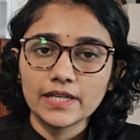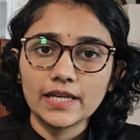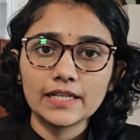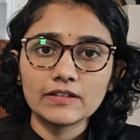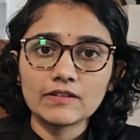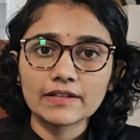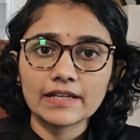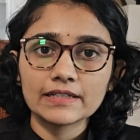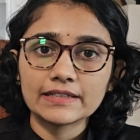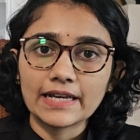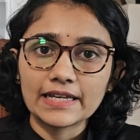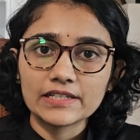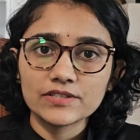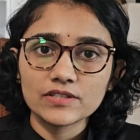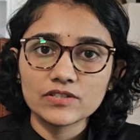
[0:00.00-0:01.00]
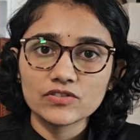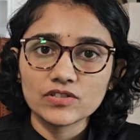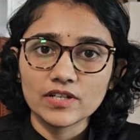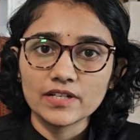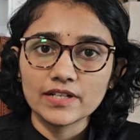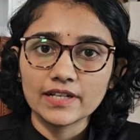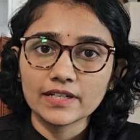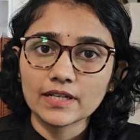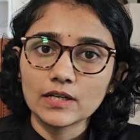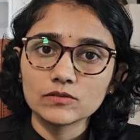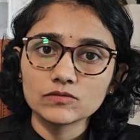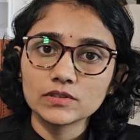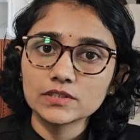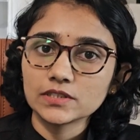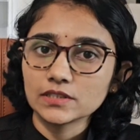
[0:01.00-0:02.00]
it will get digested and
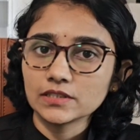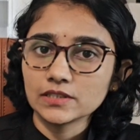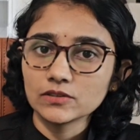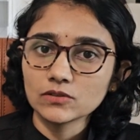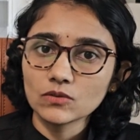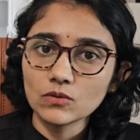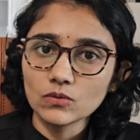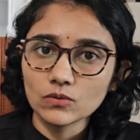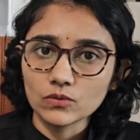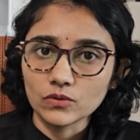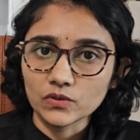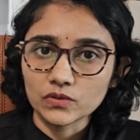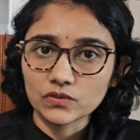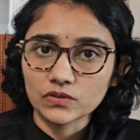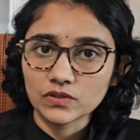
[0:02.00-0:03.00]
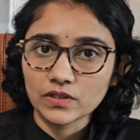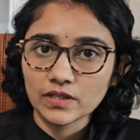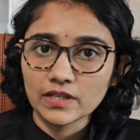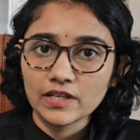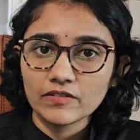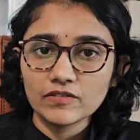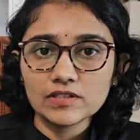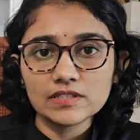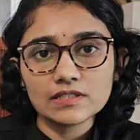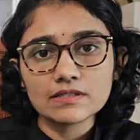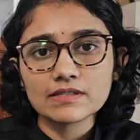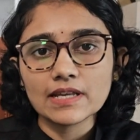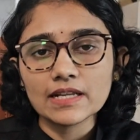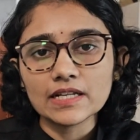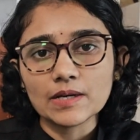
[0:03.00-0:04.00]
converted into glucose, which
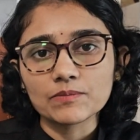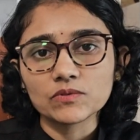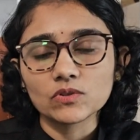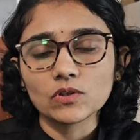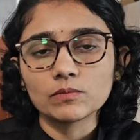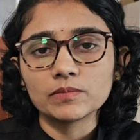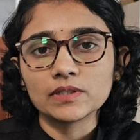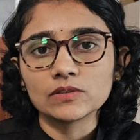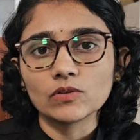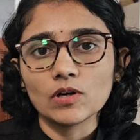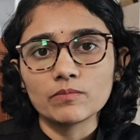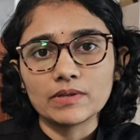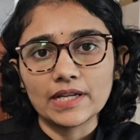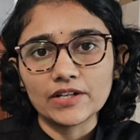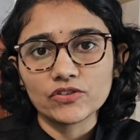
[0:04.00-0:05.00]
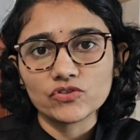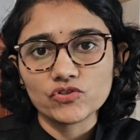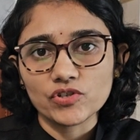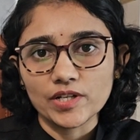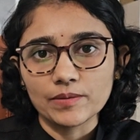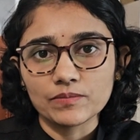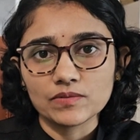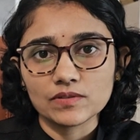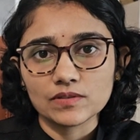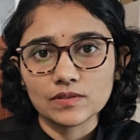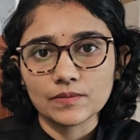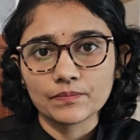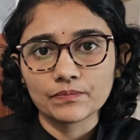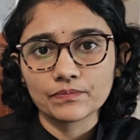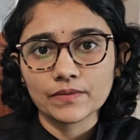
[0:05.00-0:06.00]
is then absorbed into our
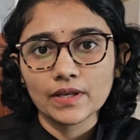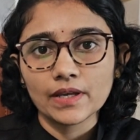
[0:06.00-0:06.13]
bloodstreams.